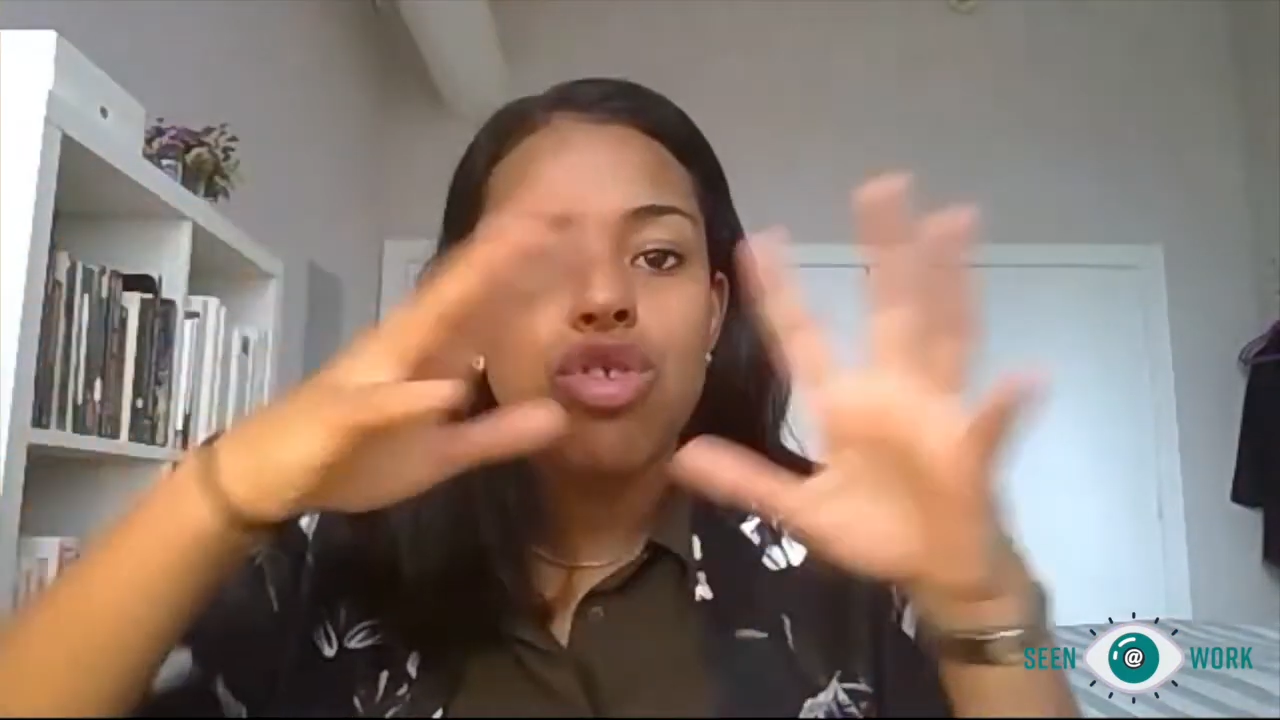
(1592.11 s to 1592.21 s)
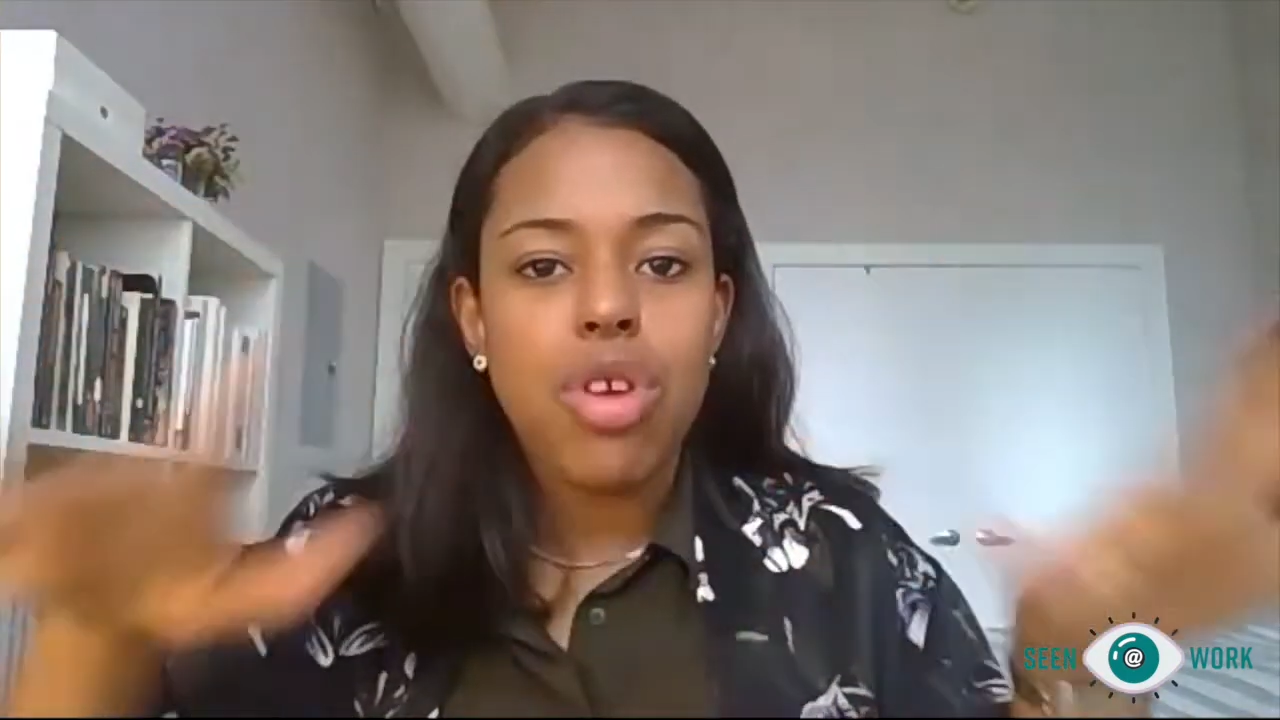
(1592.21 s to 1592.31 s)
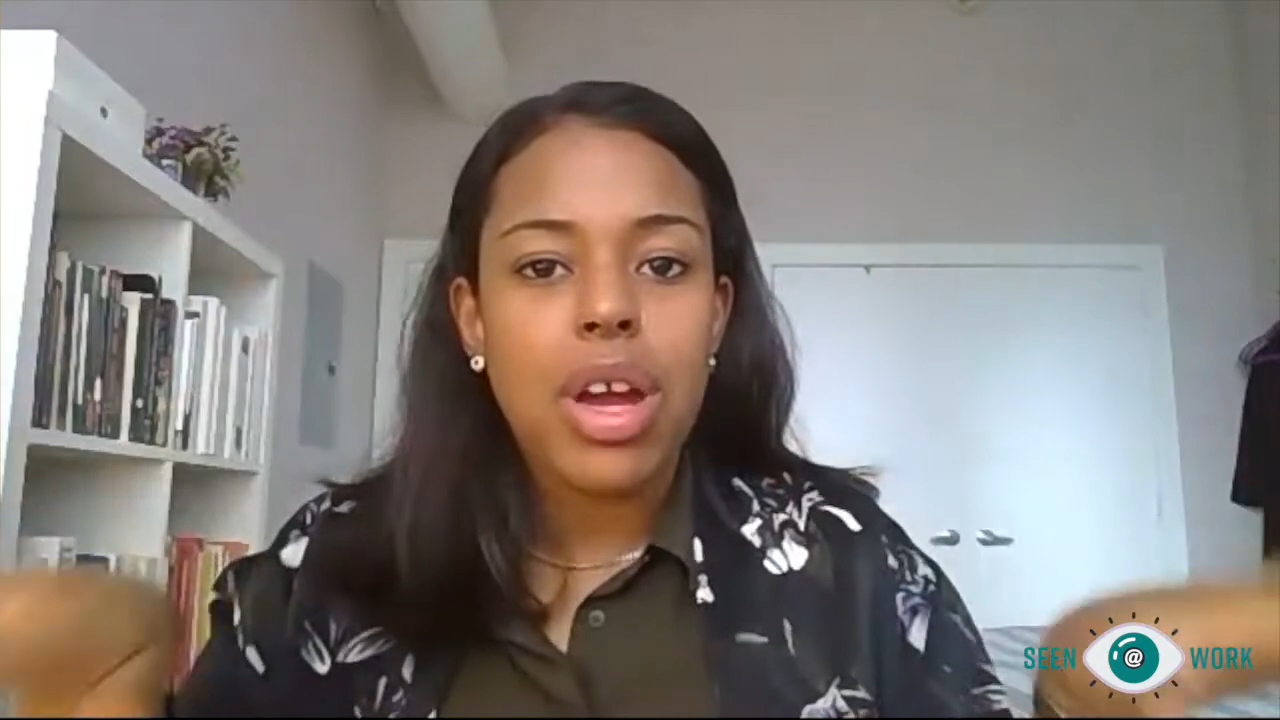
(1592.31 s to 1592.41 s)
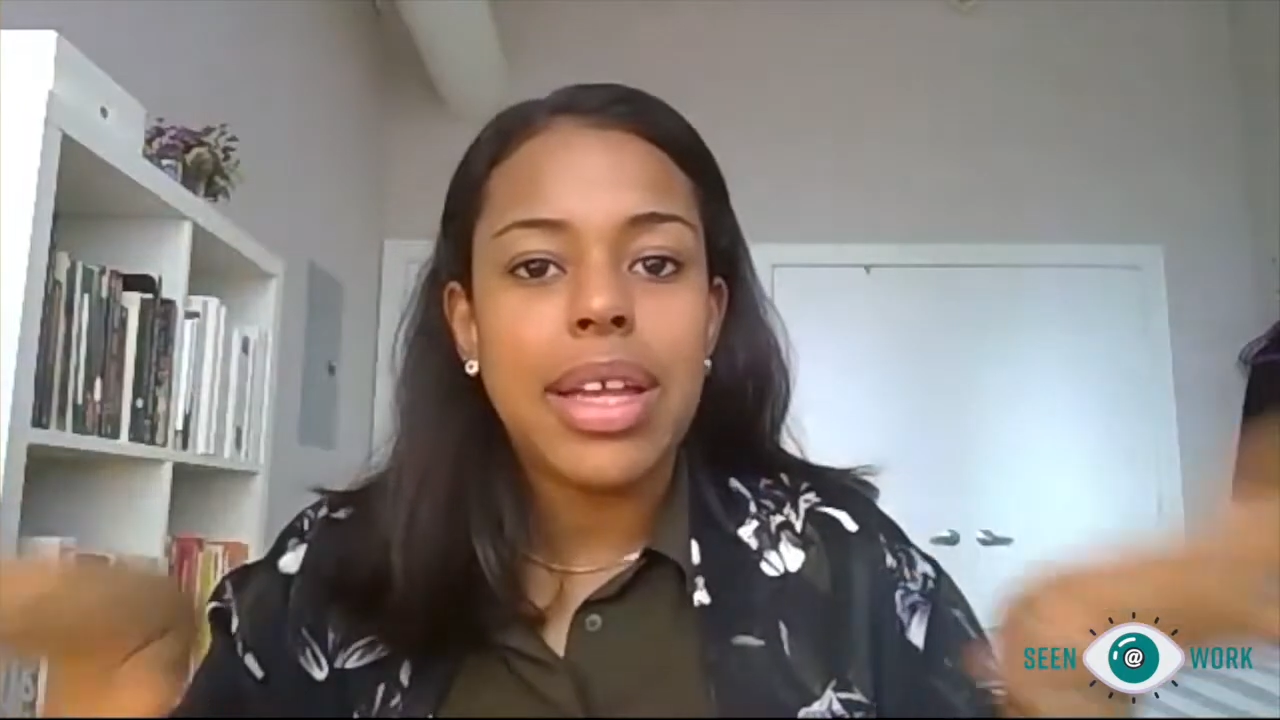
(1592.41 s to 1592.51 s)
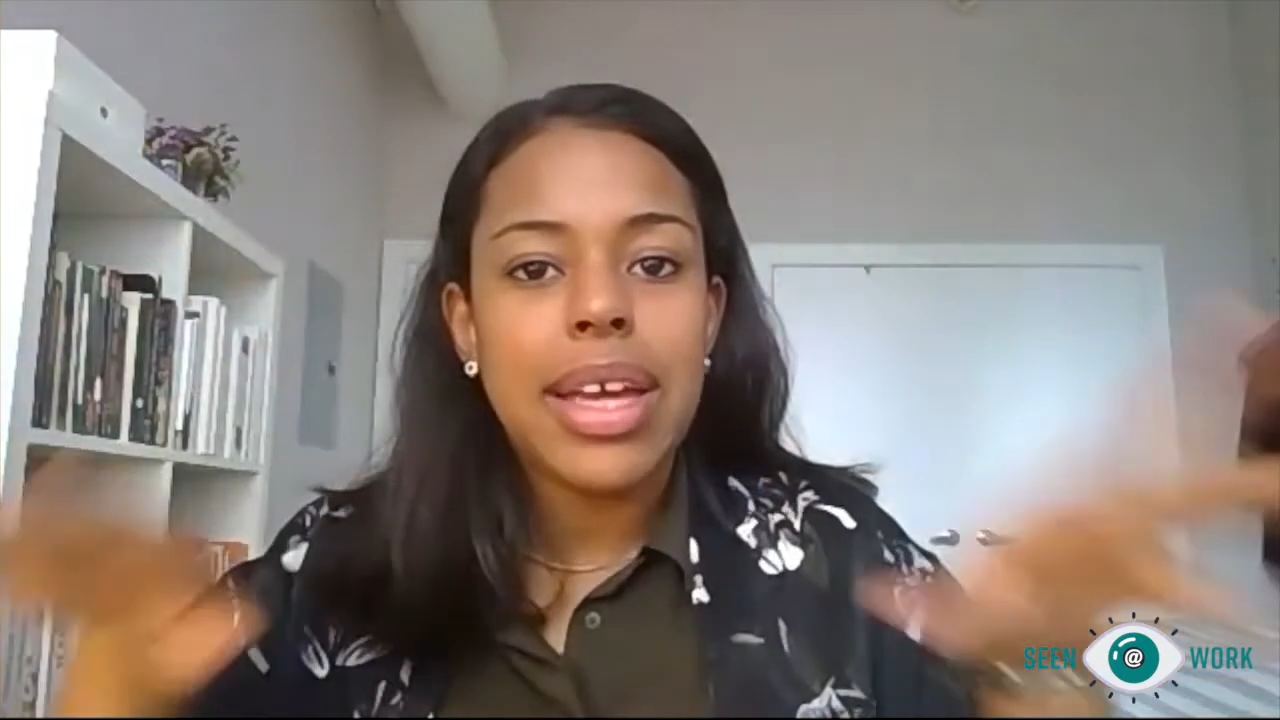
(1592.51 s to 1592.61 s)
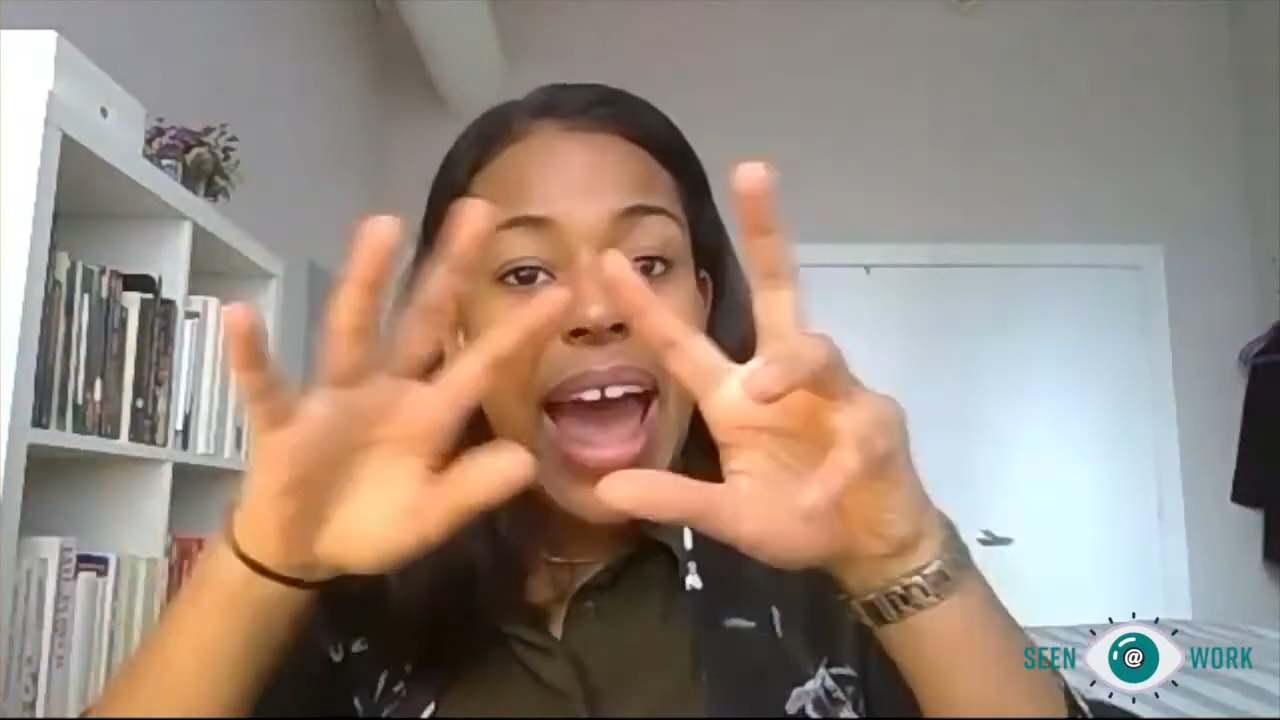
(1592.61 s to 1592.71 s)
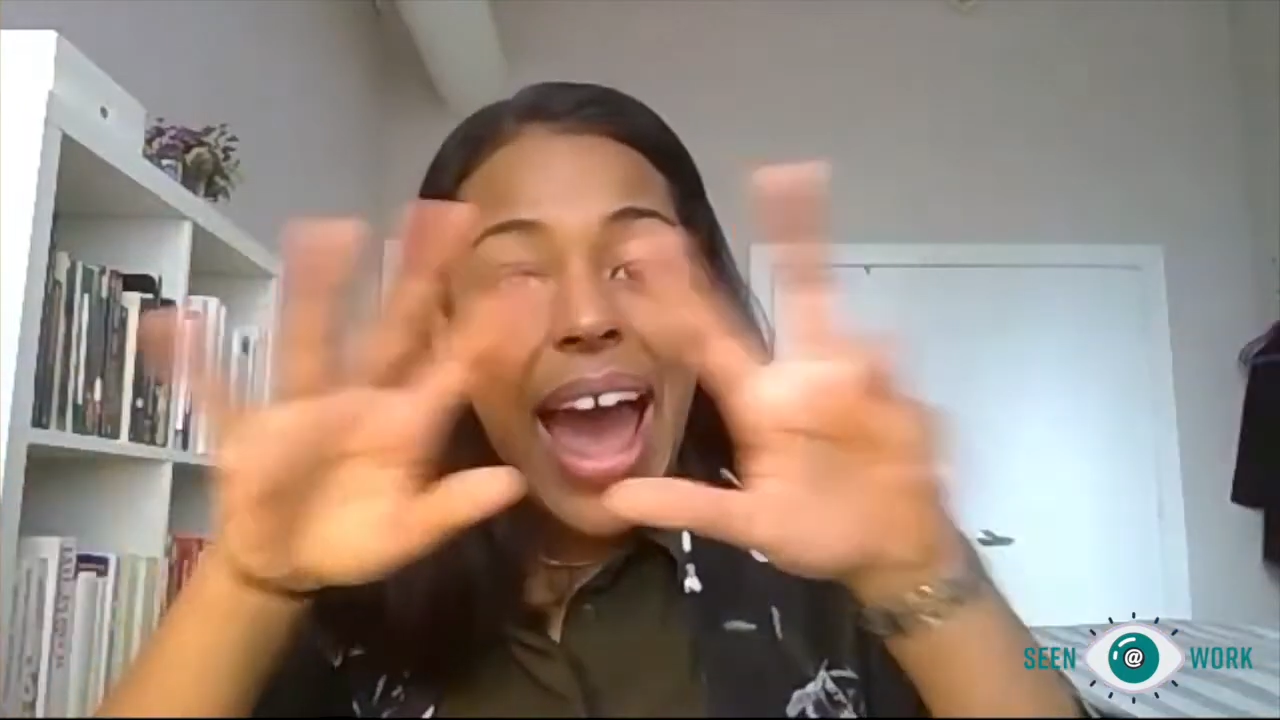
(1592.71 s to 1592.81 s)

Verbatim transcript: trickling